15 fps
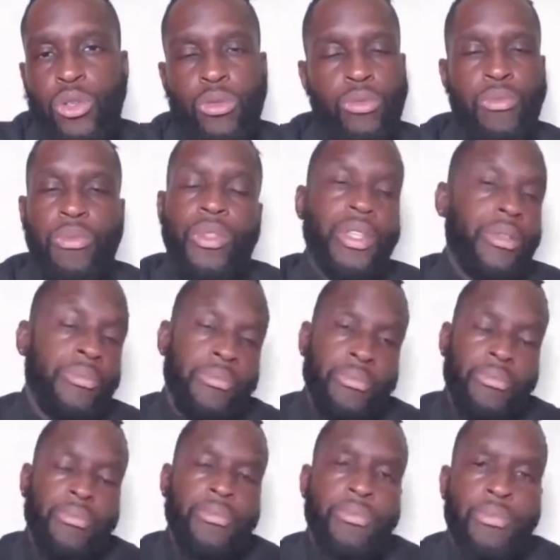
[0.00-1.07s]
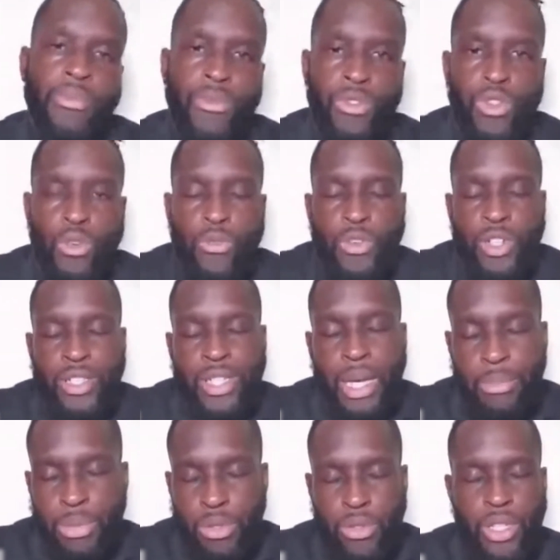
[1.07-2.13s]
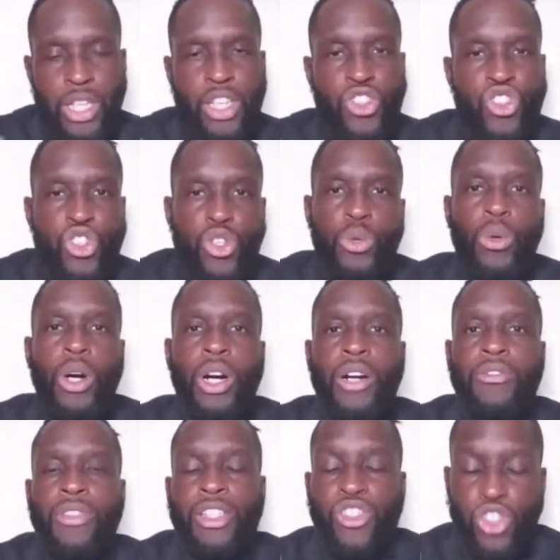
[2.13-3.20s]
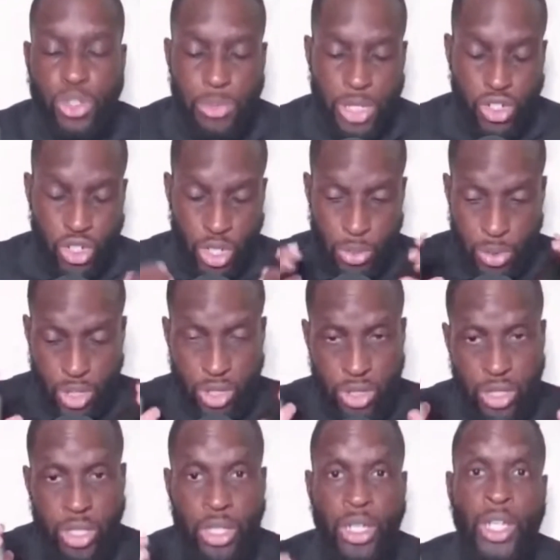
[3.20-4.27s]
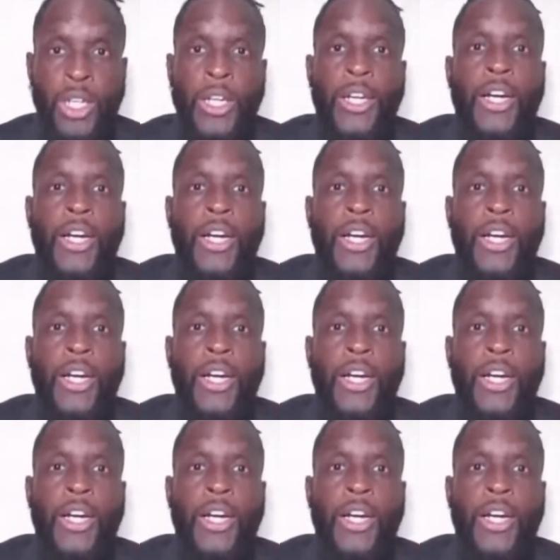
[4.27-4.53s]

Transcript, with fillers: so so for example, the issue of let's just make sure that we're clear.